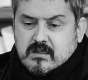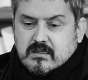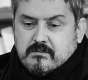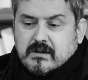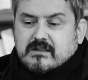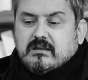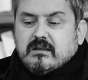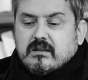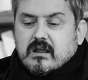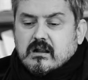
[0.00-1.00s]
the
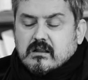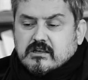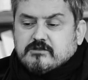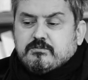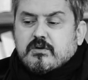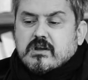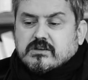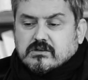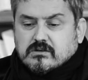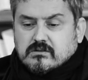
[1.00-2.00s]
material
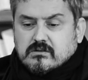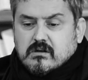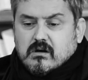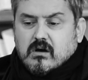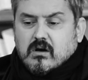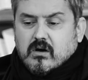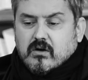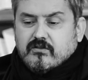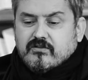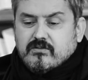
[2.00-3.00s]
expression
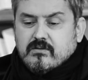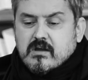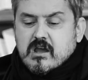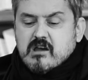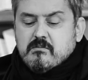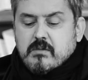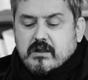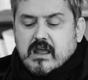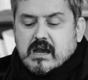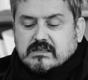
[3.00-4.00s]
of
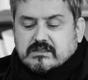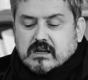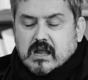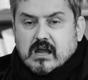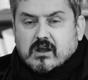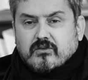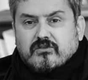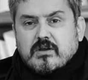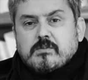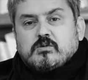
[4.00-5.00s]
very abstract and
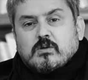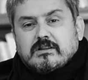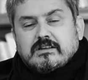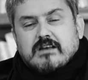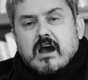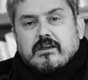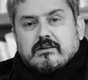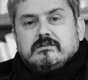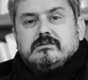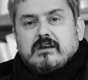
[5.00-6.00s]
conceptual
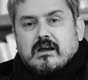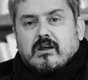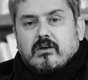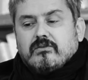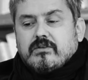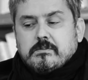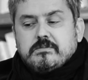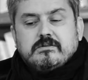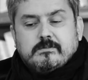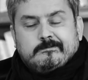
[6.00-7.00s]
desires and concepts.